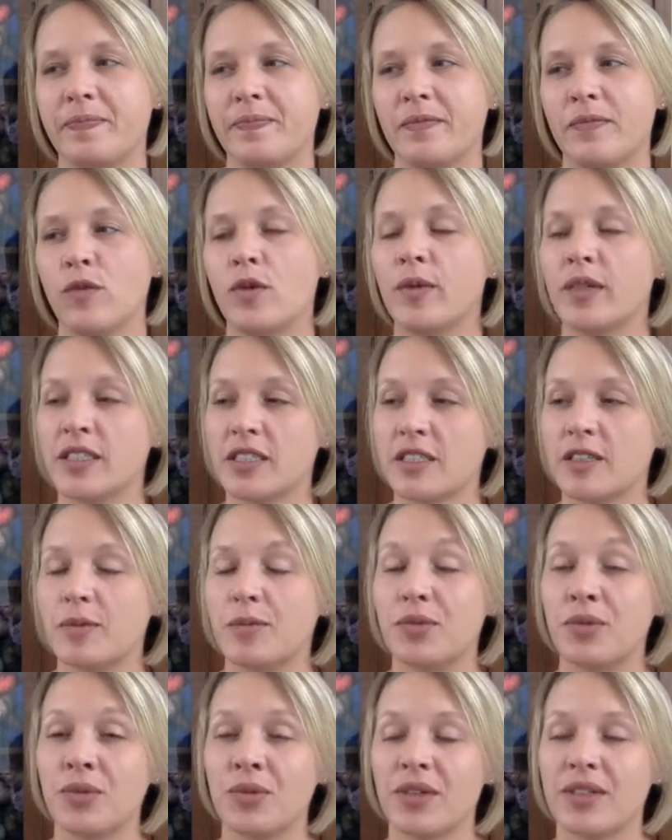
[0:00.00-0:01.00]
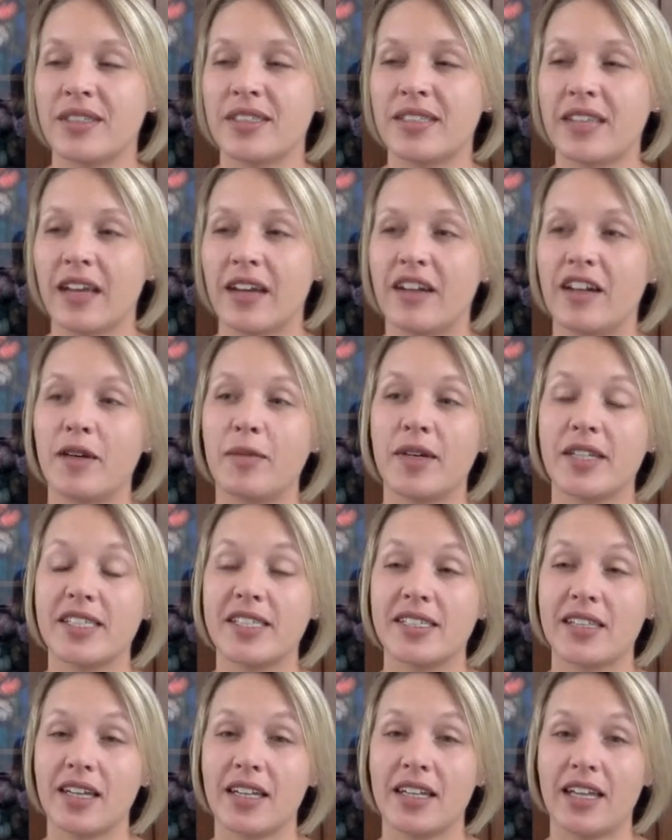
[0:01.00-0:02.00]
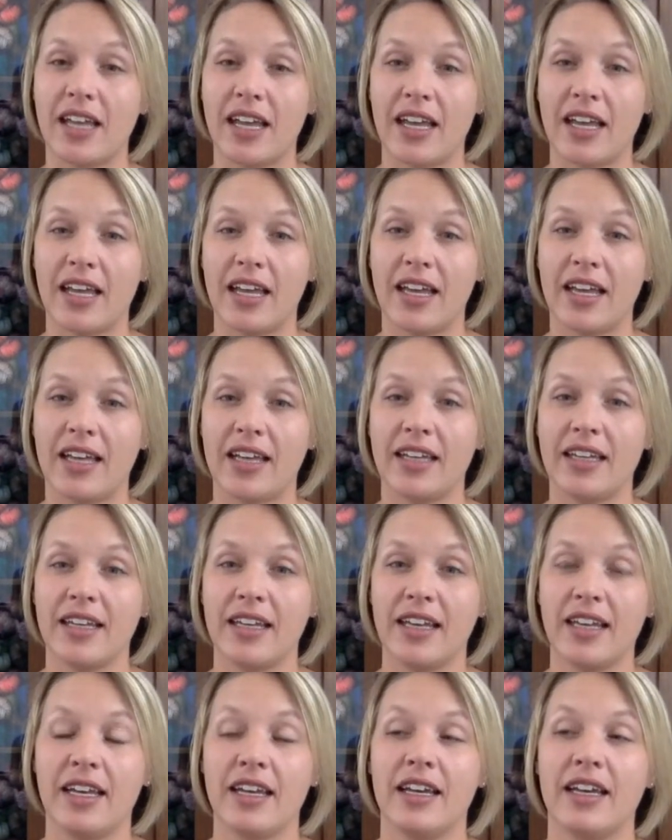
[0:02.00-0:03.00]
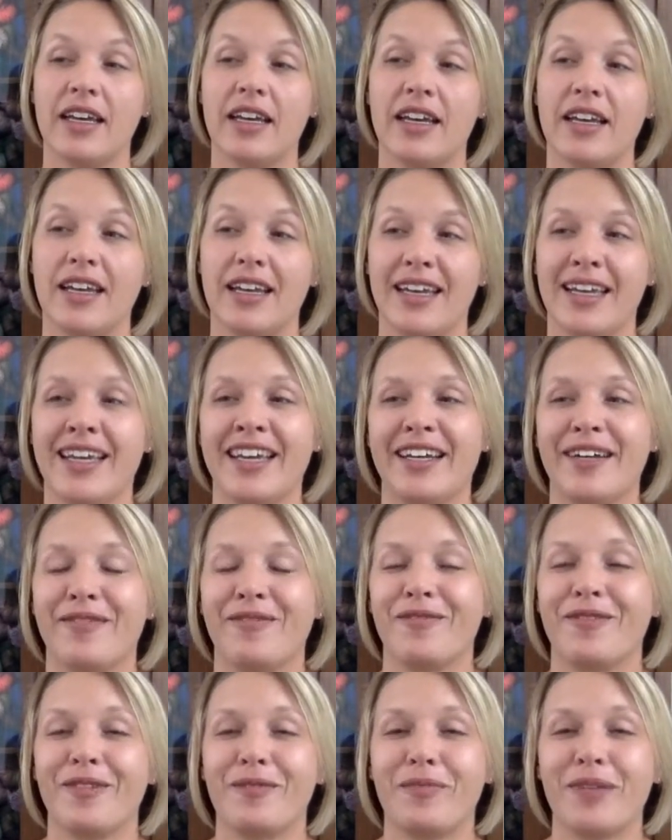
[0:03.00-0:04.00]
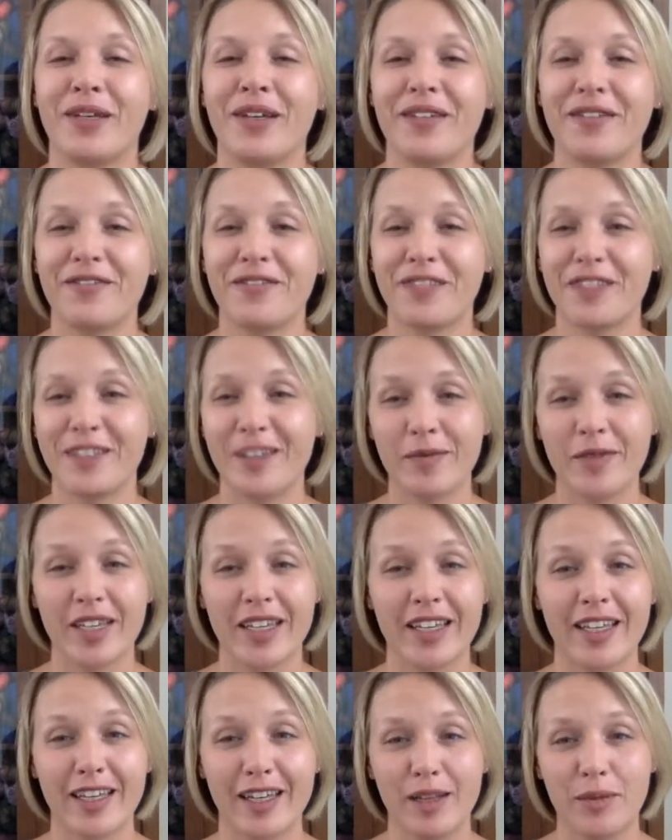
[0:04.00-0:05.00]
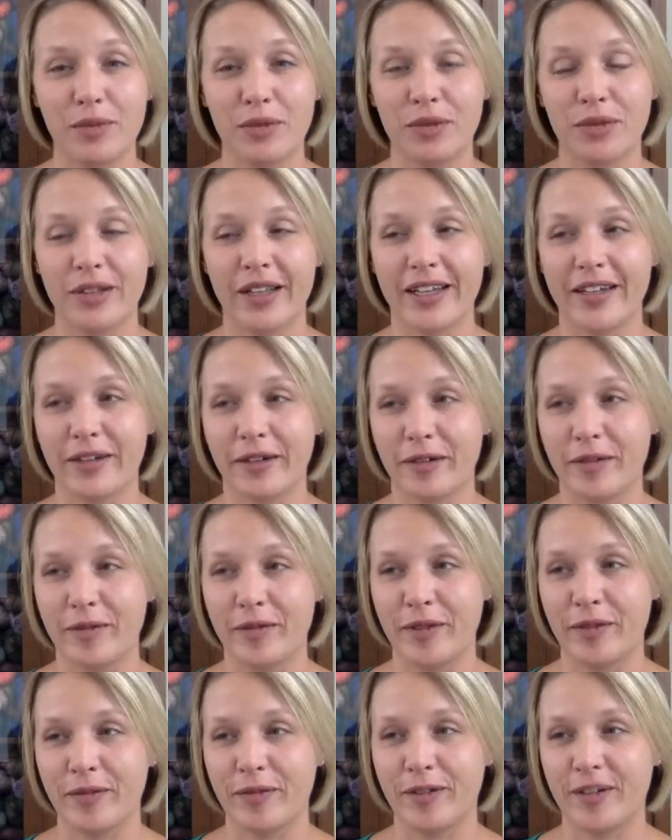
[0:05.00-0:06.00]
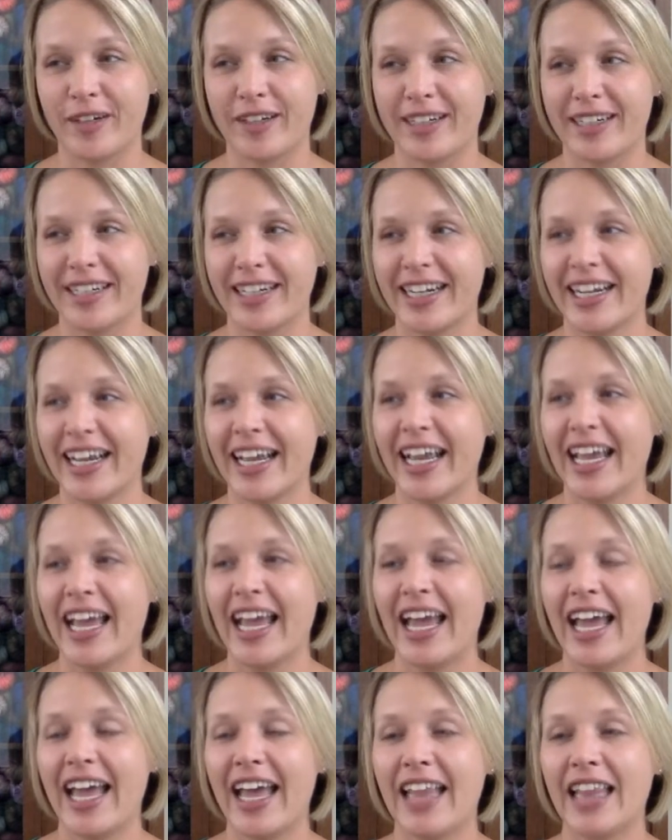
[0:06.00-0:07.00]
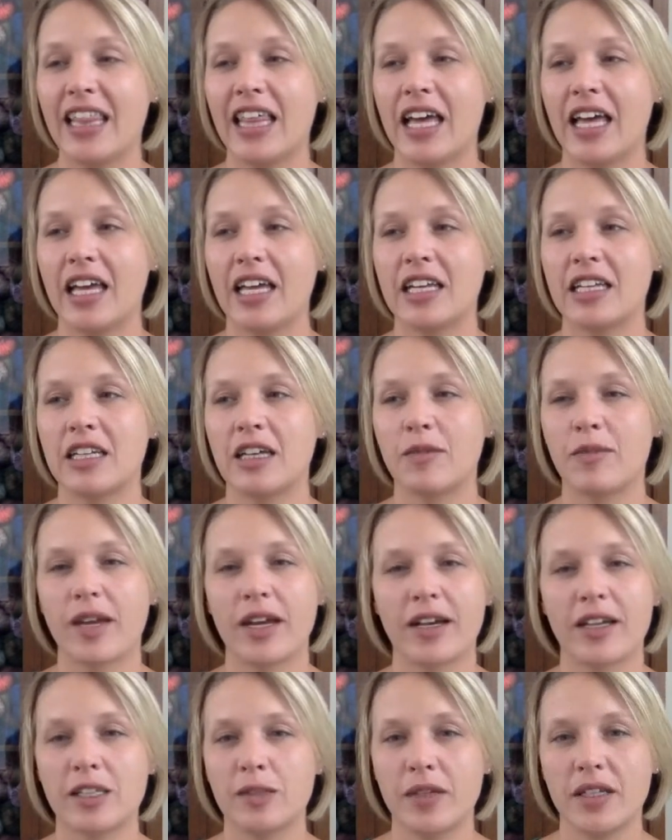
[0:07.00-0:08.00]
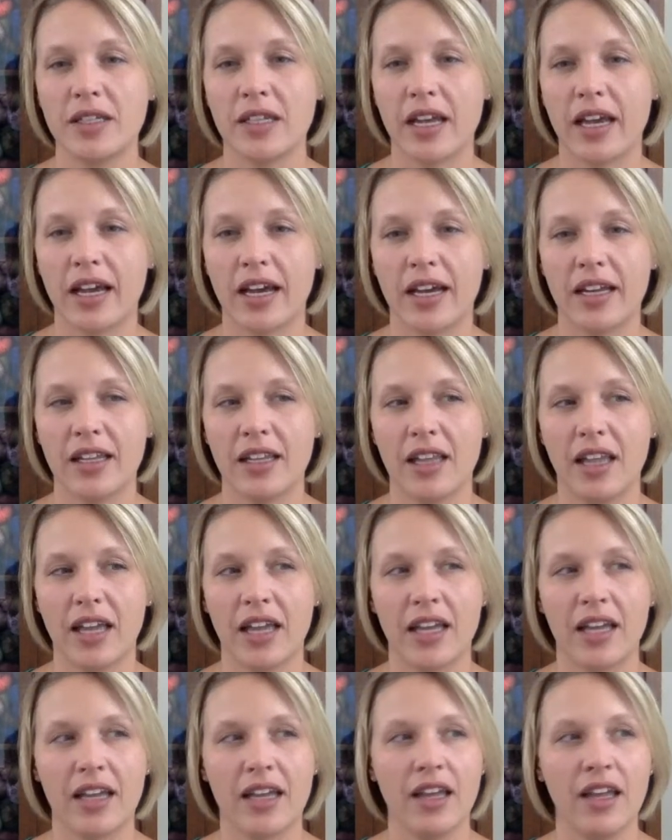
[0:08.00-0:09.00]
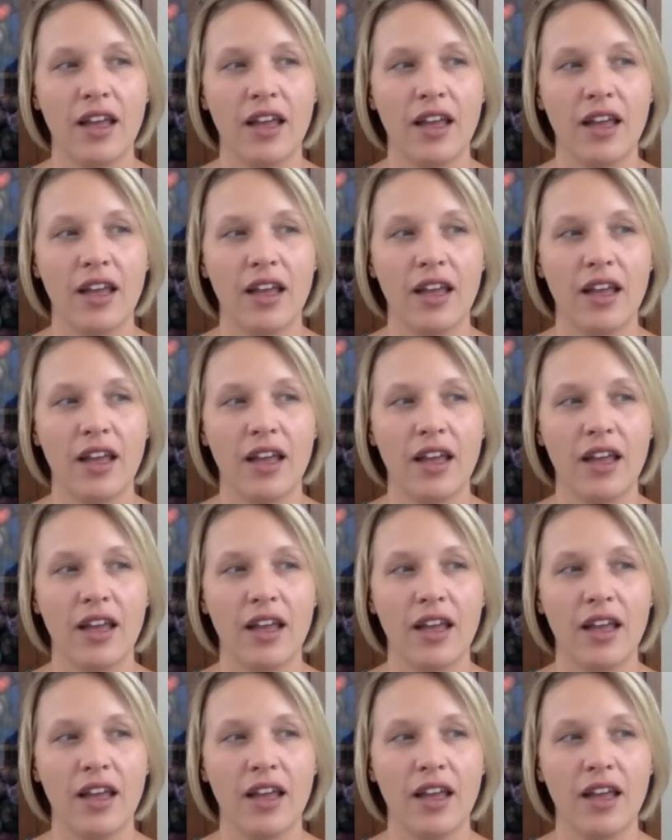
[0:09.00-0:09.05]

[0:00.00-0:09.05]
went to the pool on Saturday, but Sunday we filled up the kiddie pool at home with water. And then my husband had like